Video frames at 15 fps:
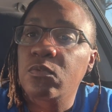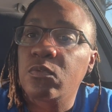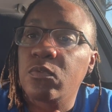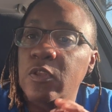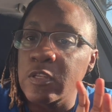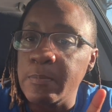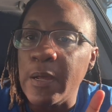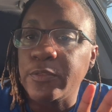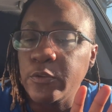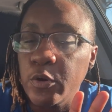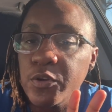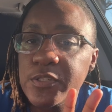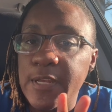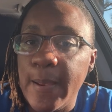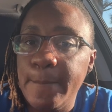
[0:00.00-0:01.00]
This is my
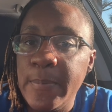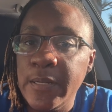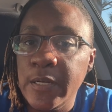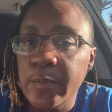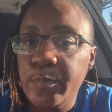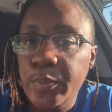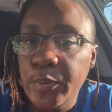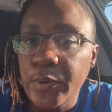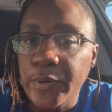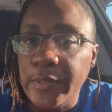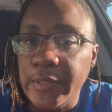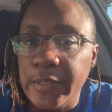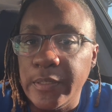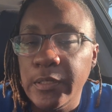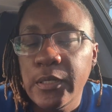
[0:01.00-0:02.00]
third time being in
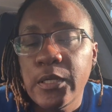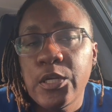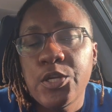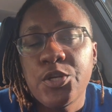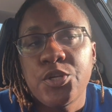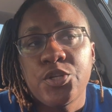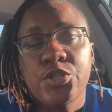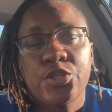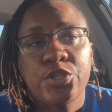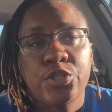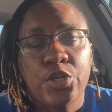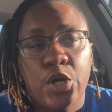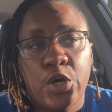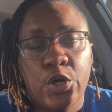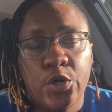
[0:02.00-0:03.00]
Portland.
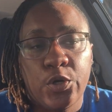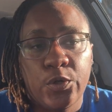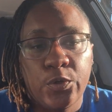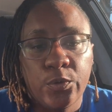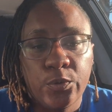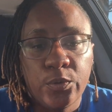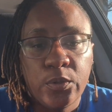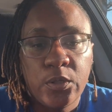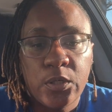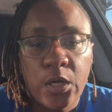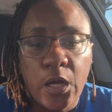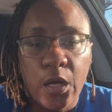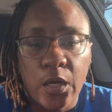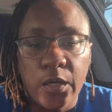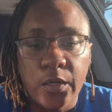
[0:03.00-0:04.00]
So
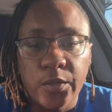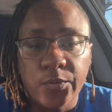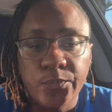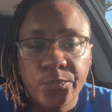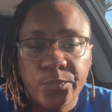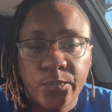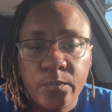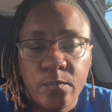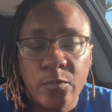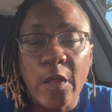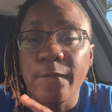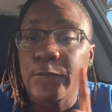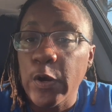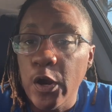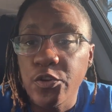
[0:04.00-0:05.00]

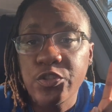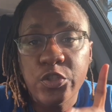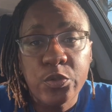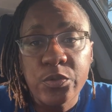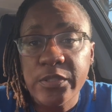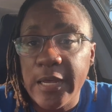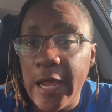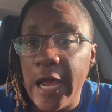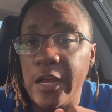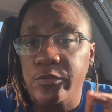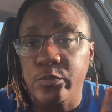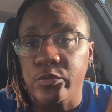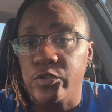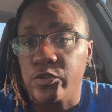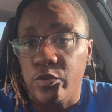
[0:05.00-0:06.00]
the first two
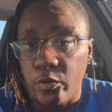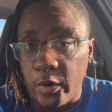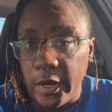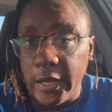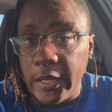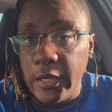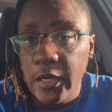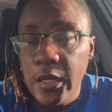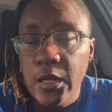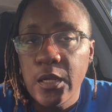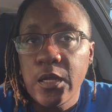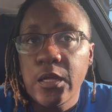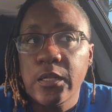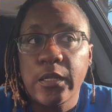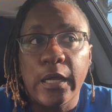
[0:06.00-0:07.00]
times was great.
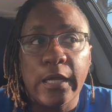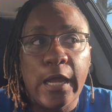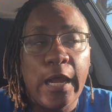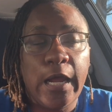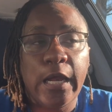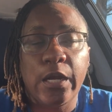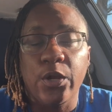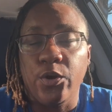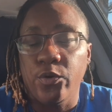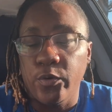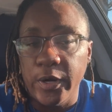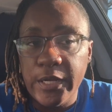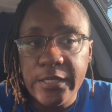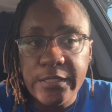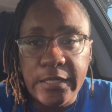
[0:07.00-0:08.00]
Like, I had a
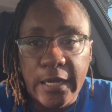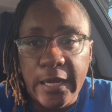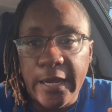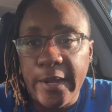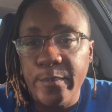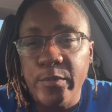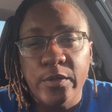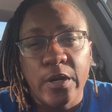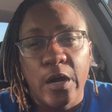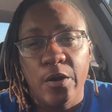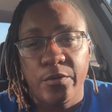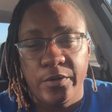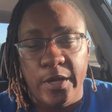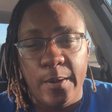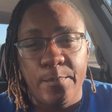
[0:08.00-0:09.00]
great time and
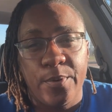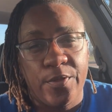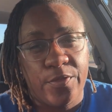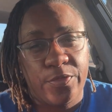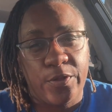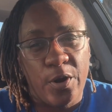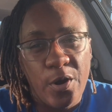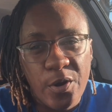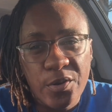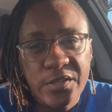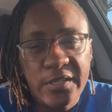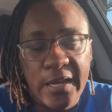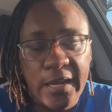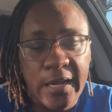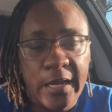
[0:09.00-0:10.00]
all that. But the third
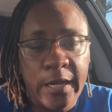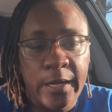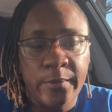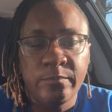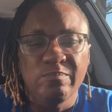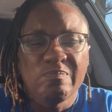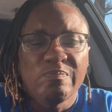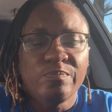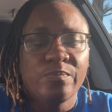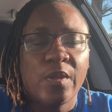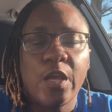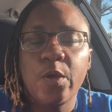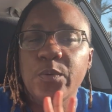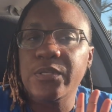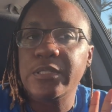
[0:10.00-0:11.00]
time,
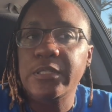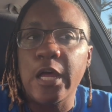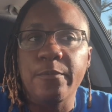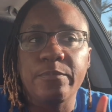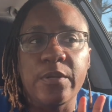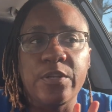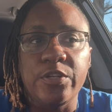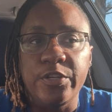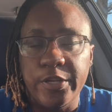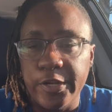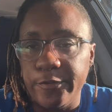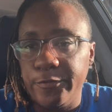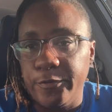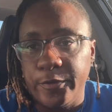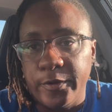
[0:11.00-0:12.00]
it was something
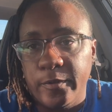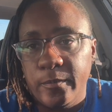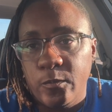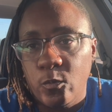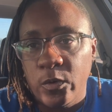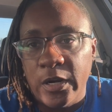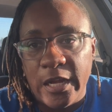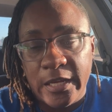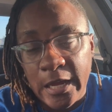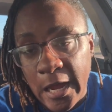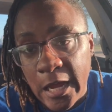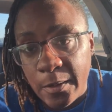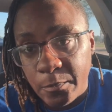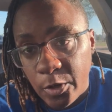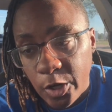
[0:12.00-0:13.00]
different when I
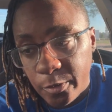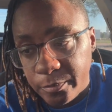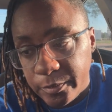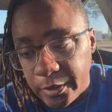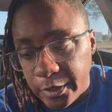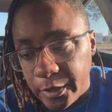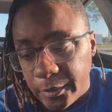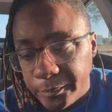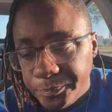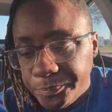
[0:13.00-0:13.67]
came up there.